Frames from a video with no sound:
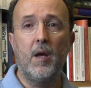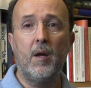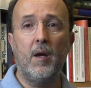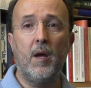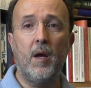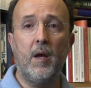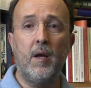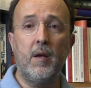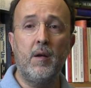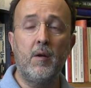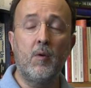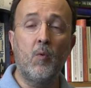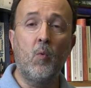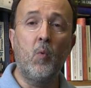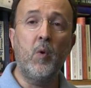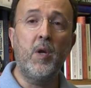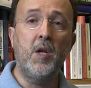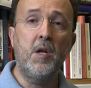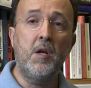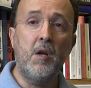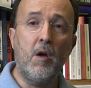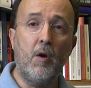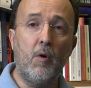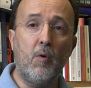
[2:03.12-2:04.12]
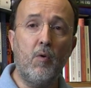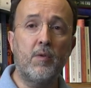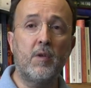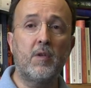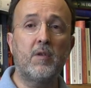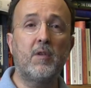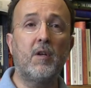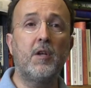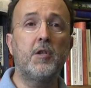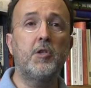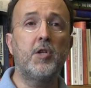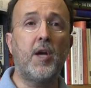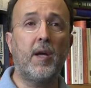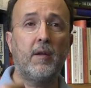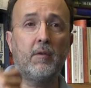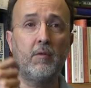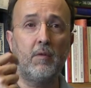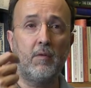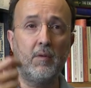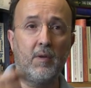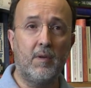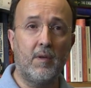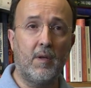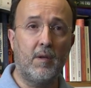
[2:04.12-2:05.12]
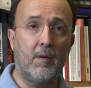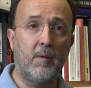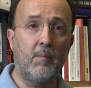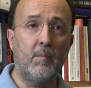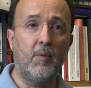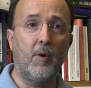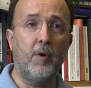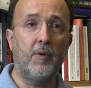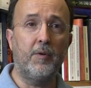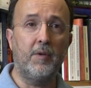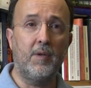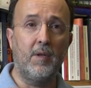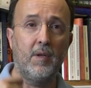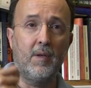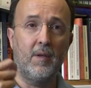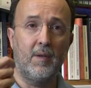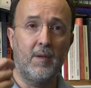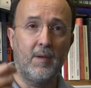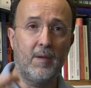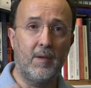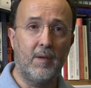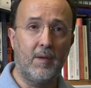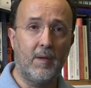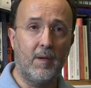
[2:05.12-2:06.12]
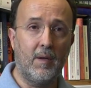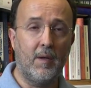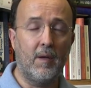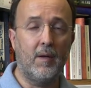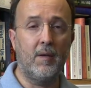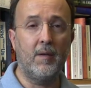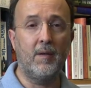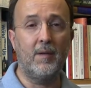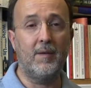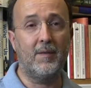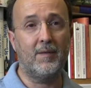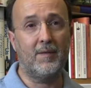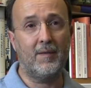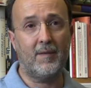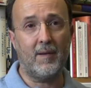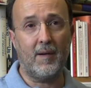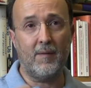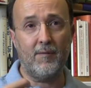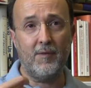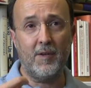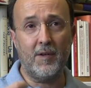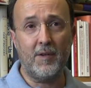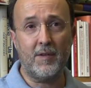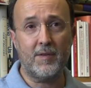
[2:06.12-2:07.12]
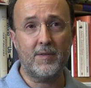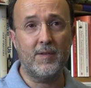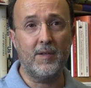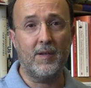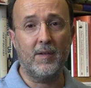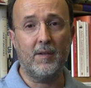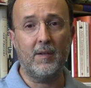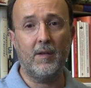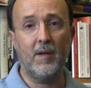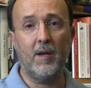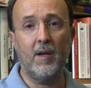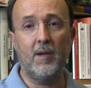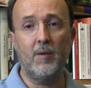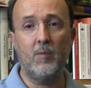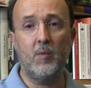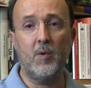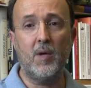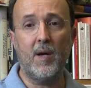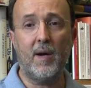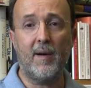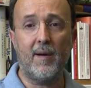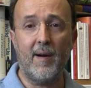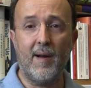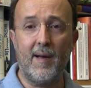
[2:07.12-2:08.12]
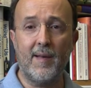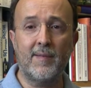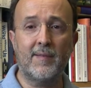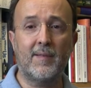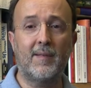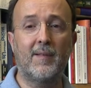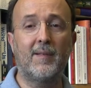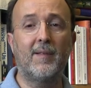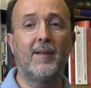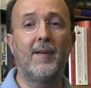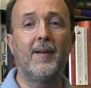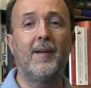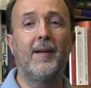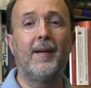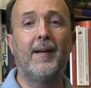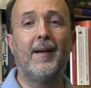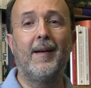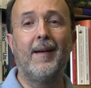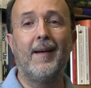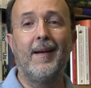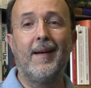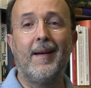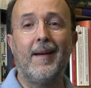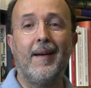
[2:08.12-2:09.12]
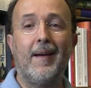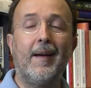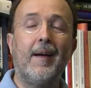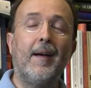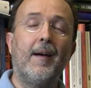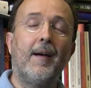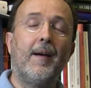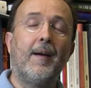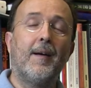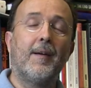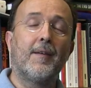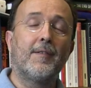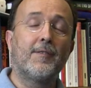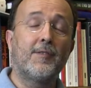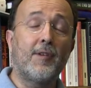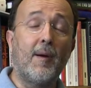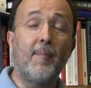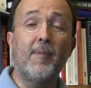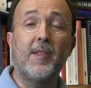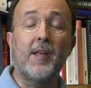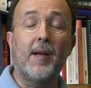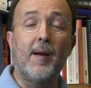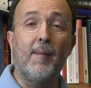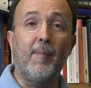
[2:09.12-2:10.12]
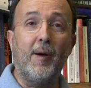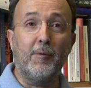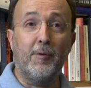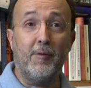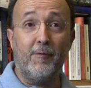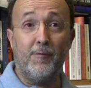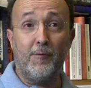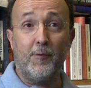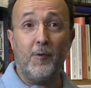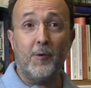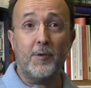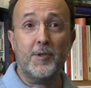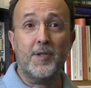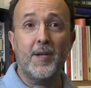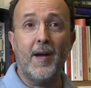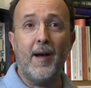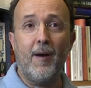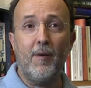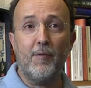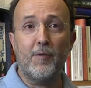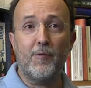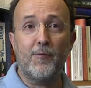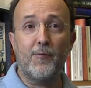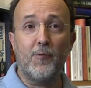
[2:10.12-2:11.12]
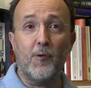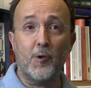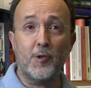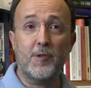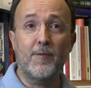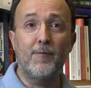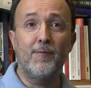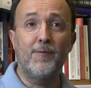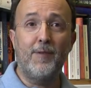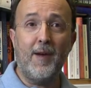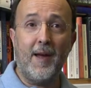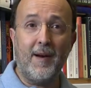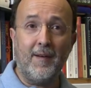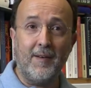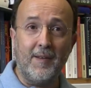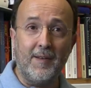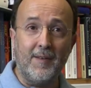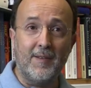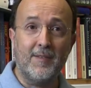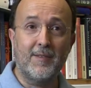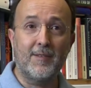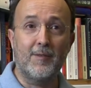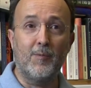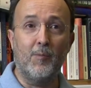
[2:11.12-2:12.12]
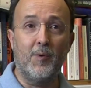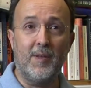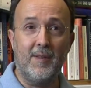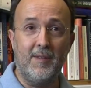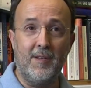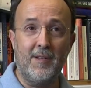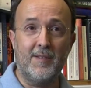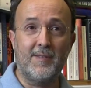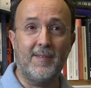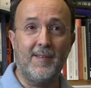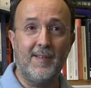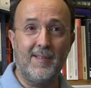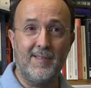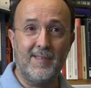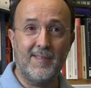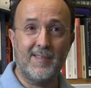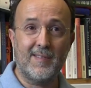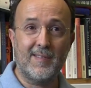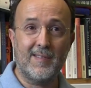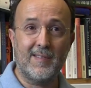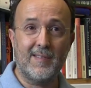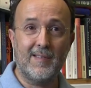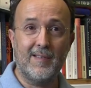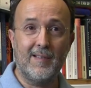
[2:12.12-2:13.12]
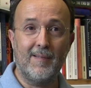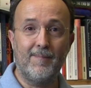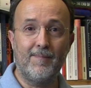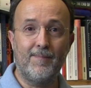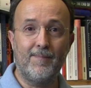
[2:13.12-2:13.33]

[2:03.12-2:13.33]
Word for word: And we know the trajectory that the body is traversing, and we are asked something about the force, how the force varies with distance.